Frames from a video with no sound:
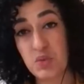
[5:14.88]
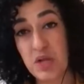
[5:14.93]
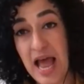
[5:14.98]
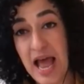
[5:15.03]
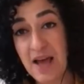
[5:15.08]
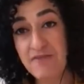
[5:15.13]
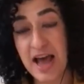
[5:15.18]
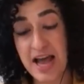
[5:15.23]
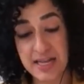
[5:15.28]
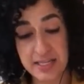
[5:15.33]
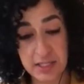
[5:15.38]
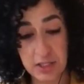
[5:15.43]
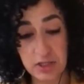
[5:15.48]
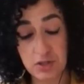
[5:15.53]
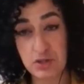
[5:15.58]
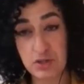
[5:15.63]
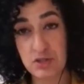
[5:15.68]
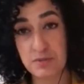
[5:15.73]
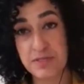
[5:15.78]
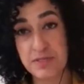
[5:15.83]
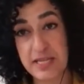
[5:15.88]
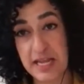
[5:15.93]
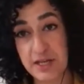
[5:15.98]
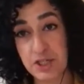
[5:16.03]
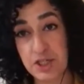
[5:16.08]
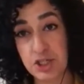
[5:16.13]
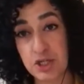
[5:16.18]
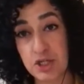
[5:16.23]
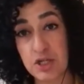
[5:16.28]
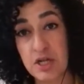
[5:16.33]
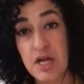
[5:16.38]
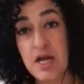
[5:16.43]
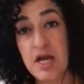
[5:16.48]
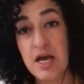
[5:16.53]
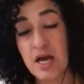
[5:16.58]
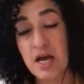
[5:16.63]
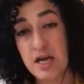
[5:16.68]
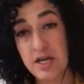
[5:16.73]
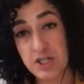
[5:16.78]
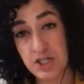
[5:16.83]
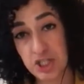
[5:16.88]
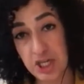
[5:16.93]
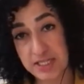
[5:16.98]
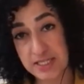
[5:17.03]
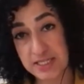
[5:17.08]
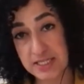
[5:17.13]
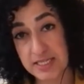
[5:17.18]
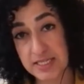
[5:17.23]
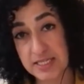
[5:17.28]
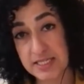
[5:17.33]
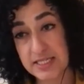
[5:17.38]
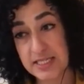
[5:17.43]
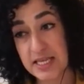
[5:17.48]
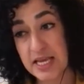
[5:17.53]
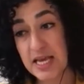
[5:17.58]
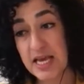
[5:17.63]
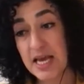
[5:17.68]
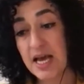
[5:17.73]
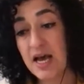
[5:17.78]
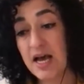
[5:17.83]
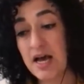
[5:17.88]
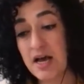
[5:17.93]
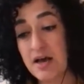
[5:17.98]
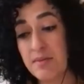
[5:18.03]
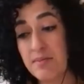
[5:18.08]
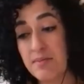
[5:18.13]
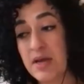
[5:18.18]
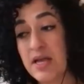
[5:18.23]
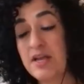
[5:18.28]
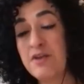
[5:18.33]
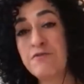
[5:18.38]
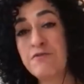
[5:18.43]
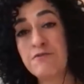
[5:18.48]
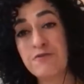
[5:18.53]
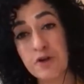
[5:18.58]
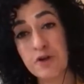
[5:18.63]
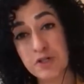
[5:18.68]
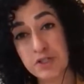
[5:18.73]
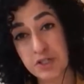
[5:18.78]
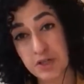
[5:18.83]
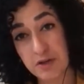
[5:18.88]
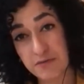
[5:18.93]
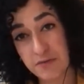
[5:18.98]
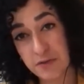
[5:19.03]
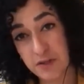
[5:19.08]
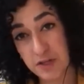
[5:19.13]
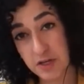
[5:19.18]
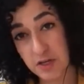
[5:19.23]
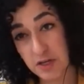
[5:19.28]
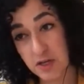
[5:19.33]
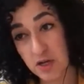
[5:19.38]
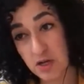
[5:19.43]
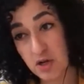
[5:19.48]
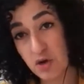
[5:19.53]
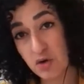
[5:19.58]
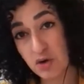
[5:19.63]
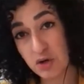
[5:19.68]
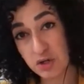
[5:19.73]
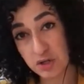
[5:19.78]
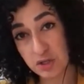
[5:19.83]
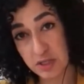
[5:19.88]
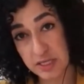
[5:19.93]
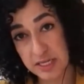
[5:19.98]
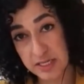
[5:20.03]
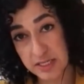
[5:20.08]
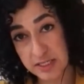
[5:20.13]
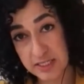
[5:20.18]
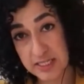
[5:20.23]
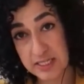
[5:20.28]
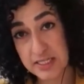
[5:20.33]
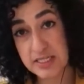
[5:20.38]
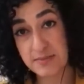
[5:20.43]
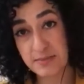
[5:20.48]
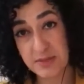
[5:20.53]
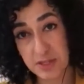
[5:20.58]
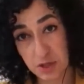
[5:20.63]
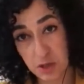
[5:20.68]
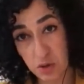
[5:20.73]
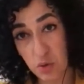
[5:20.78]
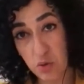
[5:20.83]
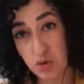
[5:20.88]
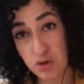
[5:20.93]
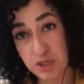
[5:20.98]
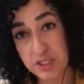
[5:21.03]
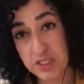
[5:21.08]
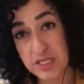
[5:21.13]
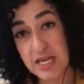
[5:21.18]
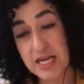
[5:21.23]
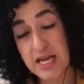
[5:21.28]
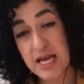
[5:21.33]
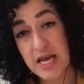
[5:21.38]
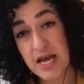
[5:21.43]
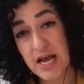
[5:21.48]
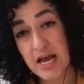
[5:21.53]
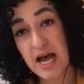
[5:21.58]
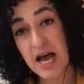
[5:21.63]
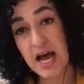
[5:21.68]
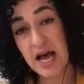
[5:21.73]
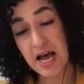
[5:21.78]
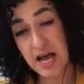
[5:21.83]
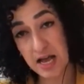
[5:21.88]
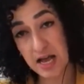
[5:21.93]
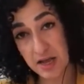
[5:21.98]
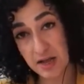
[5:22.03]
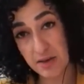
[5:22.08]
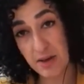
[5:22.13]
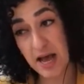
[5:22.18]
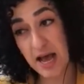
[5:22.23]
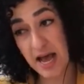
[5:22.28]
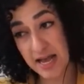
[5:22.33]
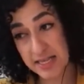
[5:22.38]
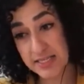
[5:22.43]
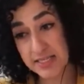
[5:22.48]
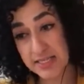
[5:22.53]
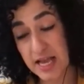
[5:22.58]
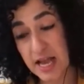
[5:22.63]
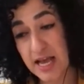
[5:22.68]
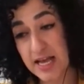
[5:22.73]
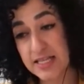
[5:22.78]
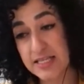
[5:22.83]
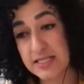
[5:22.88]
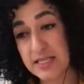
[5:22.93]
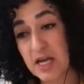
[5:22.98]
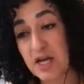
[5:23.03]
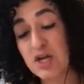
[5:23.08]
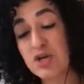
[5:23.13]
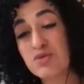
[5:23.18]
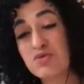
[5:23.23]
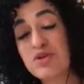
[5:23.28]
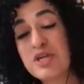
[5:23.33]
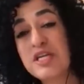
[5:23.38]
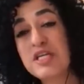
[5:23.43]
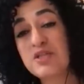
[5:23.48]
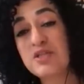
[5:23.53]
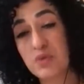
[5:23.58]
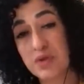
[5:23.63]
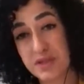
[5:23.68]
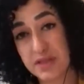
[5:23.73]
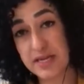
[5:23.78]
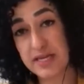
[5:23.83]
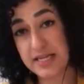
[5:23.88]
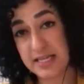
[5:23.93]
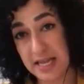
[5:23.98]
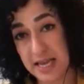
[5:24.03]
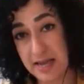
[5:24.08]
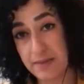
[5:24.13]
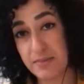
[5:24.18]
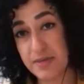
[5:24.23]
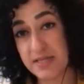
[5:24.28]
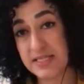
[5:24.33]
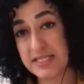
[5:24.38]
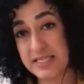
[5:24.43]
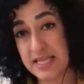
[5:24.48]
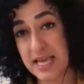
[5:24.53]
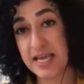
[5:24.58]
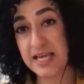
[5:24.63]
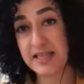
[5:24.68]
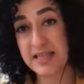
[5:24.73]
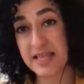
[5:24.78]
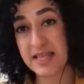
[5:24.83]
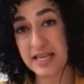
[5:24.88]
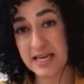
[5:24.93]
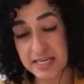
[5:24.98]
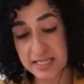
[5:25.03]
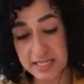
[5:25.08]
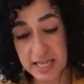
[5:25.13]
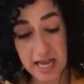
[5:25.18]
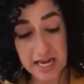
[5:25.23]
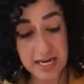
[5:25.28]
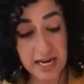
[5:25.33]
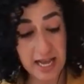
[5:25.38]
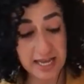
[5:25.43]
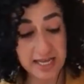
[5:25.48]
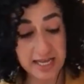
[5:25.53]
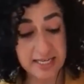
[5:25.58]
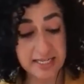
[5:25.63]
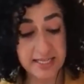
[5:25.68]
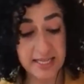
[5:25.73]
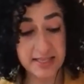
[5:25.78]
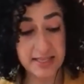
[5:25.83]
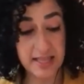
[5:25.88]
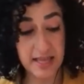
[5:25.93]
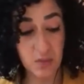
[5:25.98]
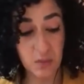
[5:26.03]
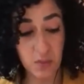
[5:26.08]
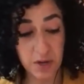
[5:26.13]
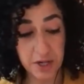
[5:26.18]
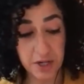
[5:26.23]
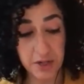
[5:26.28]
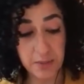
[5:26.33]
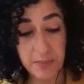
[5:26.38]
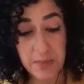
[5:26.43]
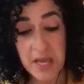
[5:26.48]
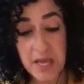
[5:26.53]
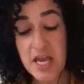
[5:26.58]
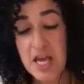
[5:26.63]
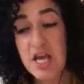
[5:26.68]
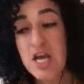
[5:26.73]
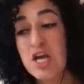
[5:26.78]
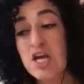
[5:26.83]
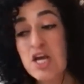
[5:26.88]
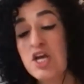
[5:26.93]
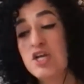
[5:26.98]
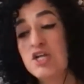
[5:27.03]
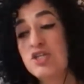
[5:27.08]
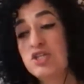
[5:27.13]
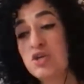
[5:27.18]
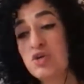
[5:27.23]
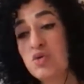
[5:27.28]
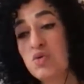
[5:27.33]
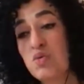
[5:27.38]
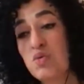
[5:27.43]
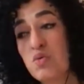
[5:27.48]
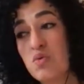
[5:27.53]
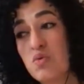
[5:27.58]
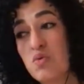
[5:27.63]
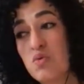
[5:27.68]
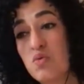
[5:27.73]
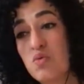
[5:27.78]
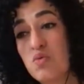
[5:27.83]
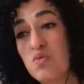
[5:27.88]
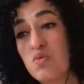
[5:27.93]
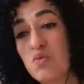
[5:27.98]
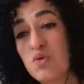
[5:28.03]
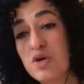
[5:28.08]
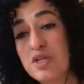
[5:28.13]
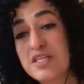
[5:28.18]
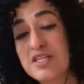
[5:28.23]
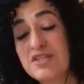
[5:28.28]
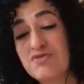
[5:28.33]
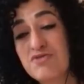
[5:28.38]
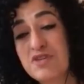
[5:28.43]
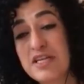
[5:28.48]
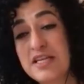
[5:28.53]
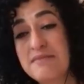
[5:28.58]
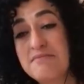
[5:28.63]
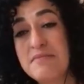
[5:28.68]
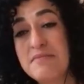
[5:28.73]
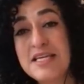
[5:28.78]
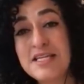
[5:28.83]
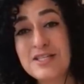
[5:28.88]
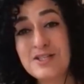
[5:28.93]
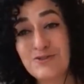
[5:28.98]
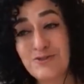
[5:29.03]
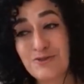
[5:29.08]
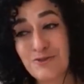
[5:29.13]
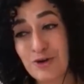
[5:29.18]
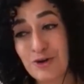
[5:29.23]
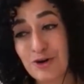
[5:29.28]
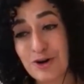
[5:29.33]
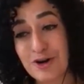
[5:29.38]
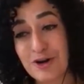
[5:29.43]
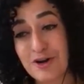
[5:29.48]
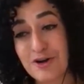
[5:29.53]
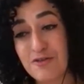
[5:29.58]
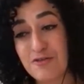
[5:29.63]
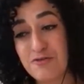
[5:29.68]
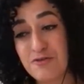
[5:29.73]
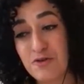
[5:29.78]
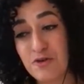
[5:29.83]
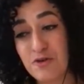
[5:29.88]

will have access to substantial justice in front of the local legal system. And the court has agreed with the claimant, saying that it is unlikely that they will. So what this really means for